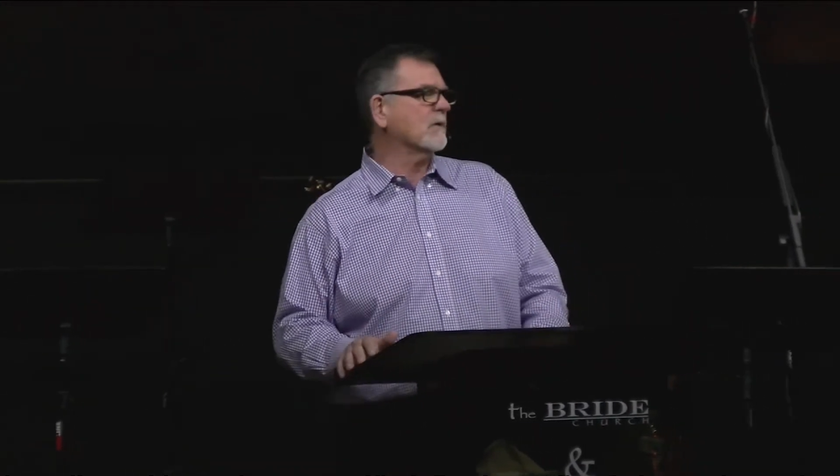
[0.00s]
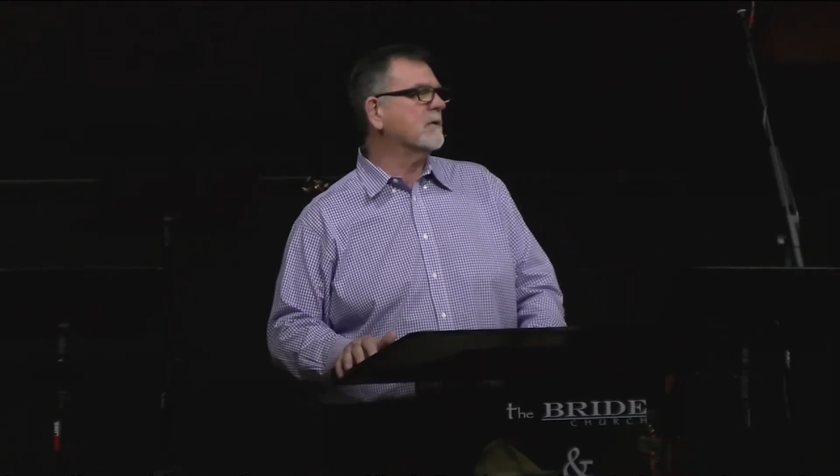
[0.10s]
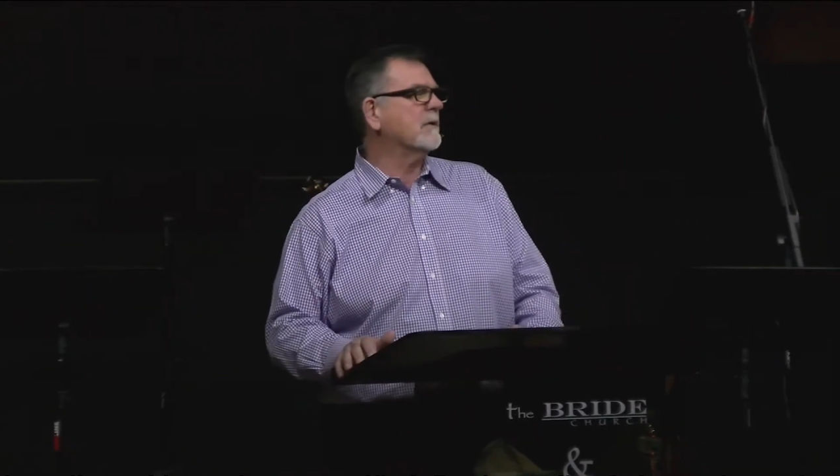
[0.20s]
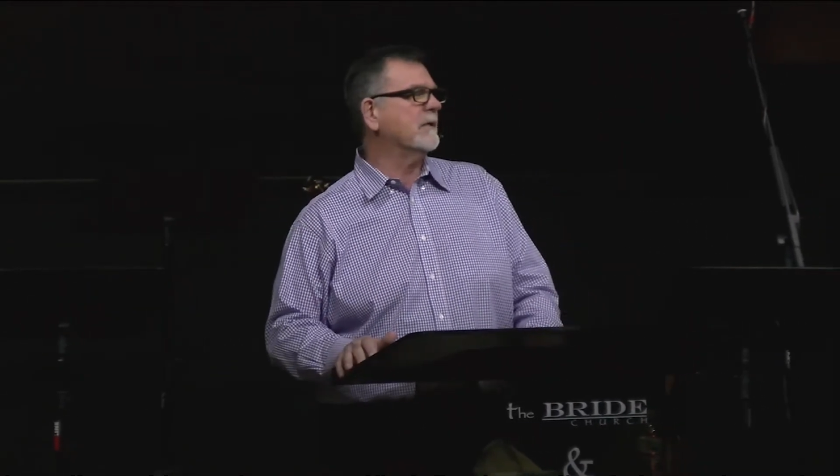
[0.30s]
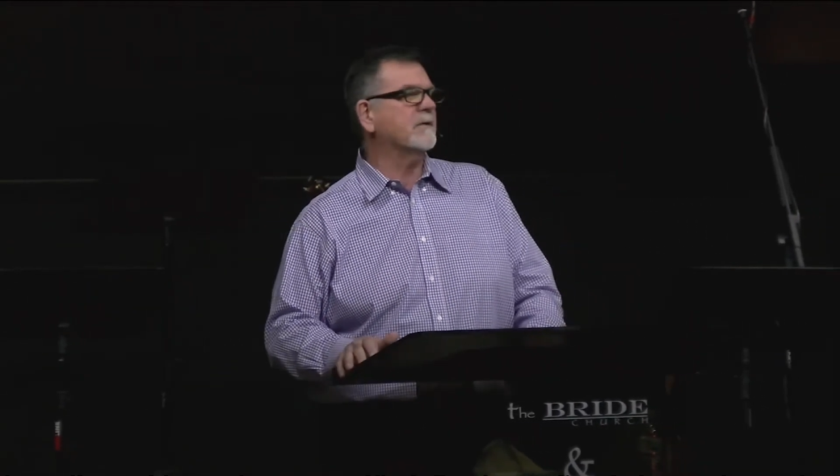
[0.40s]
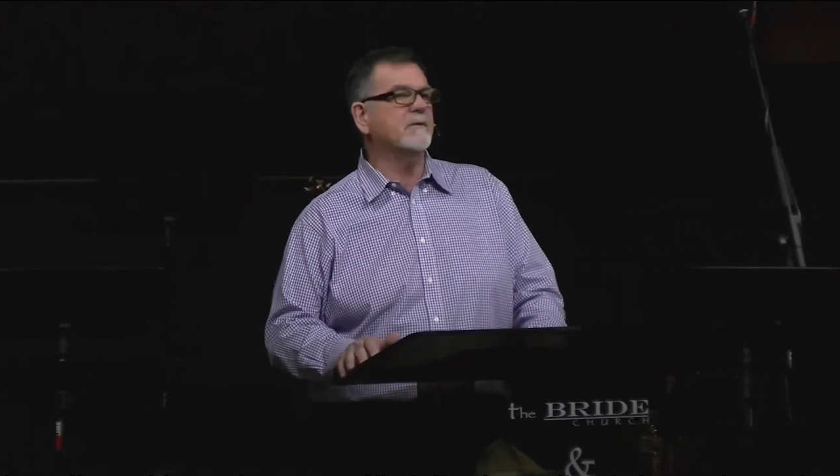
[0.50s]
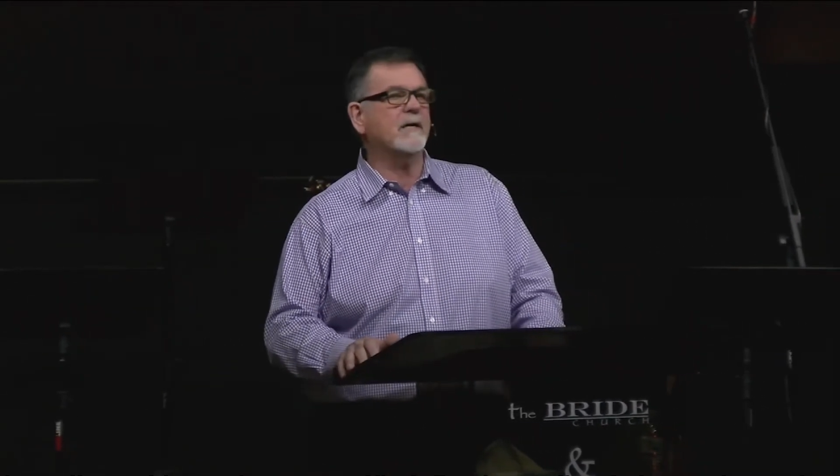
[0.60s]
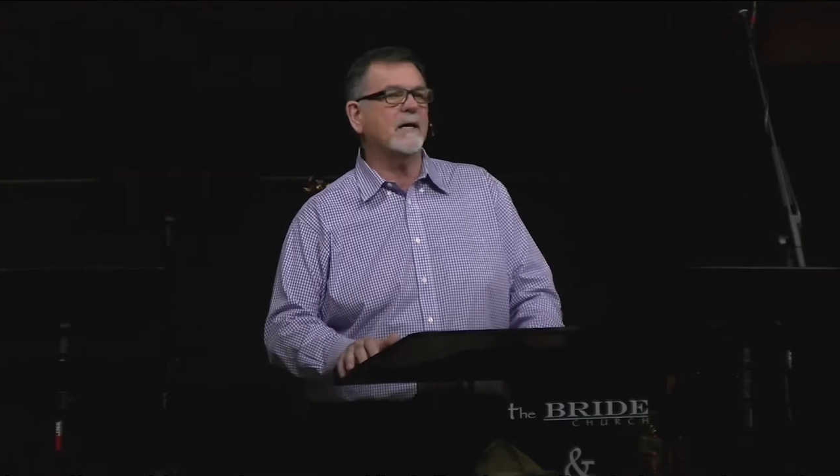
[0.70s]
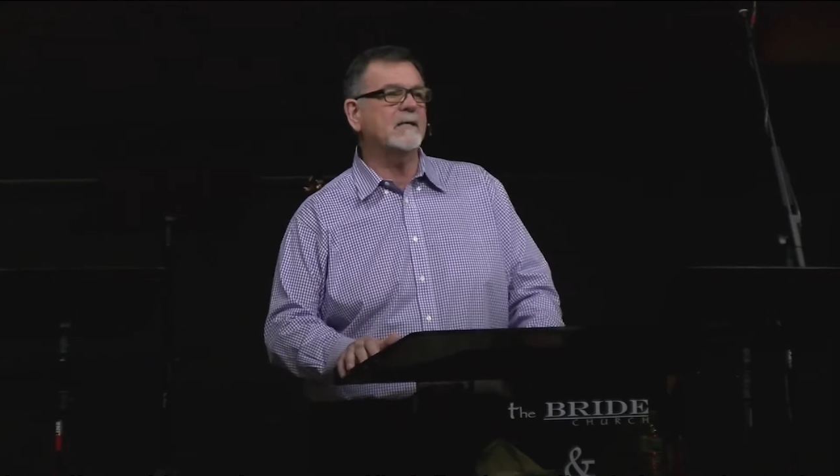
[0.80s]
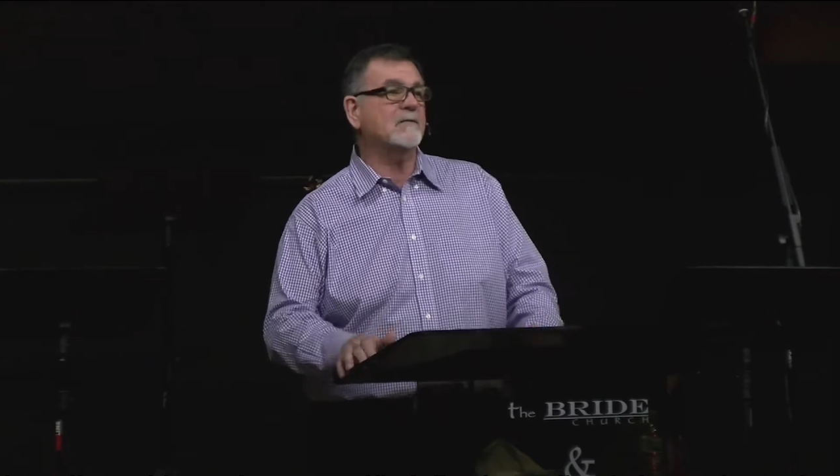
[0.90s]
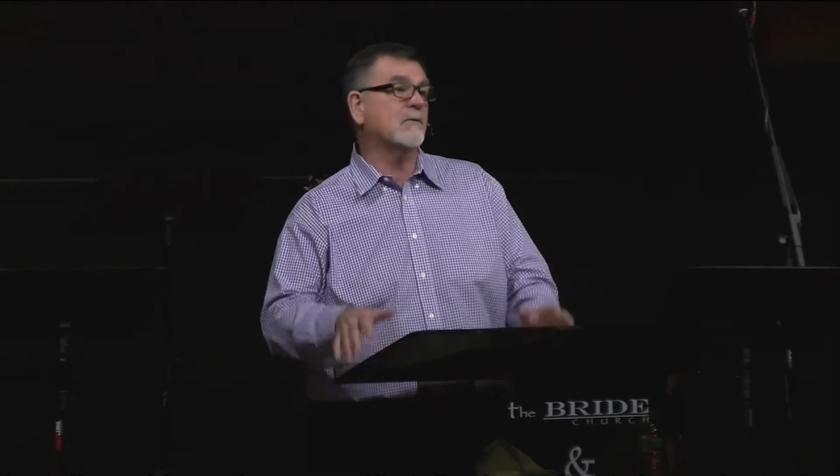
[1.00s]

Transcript: word here, you guys.